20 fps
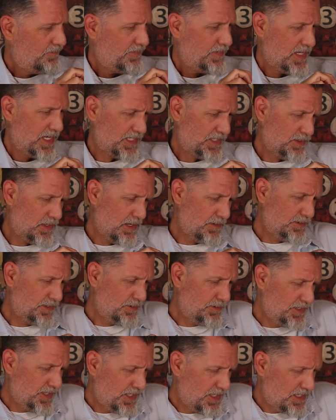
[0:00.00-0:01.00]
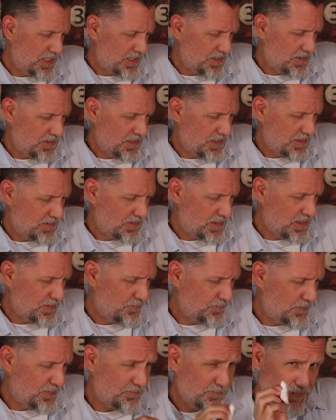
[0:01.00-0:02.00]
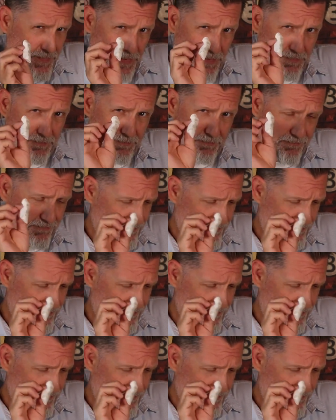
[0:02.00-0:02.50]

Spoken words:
Yeah, so I was using, the little